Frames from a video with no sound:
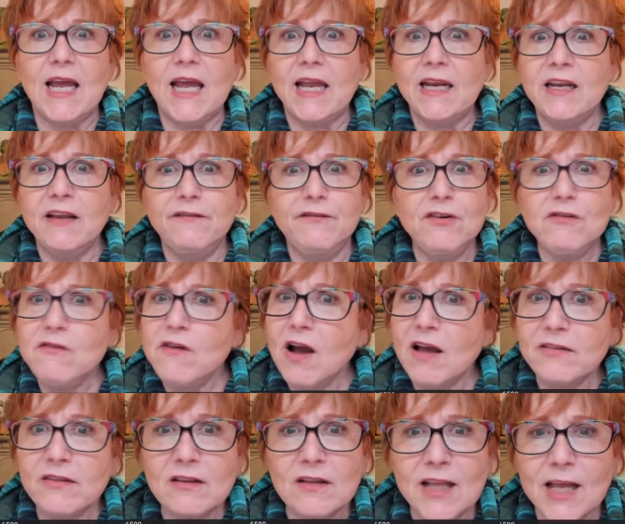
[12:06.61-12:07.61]
And if you've
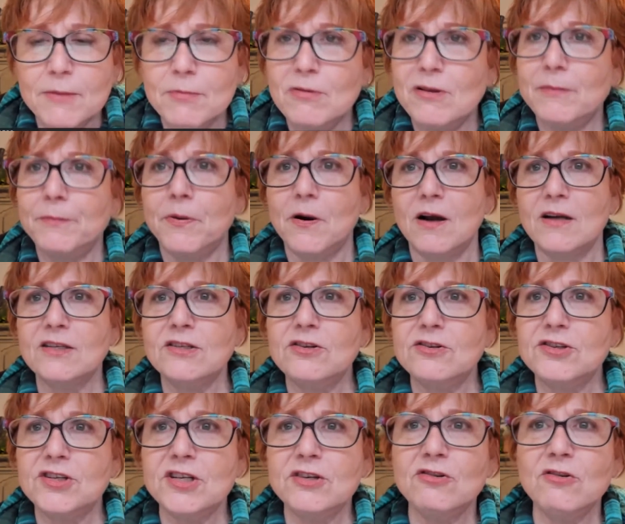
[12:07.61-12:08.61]
got the label
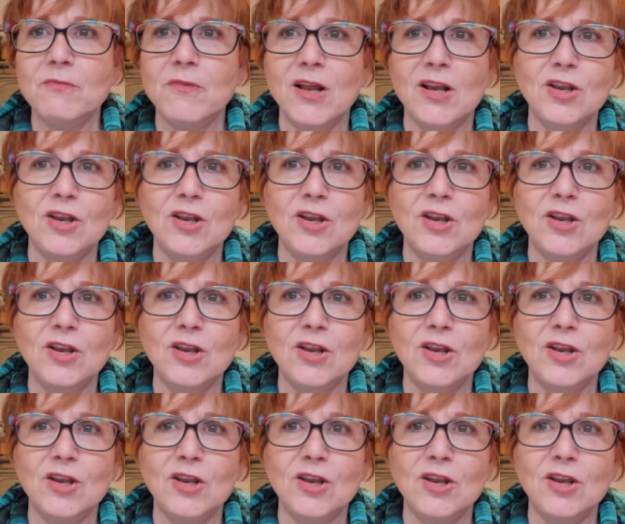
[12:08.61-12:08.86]
imposter syndrome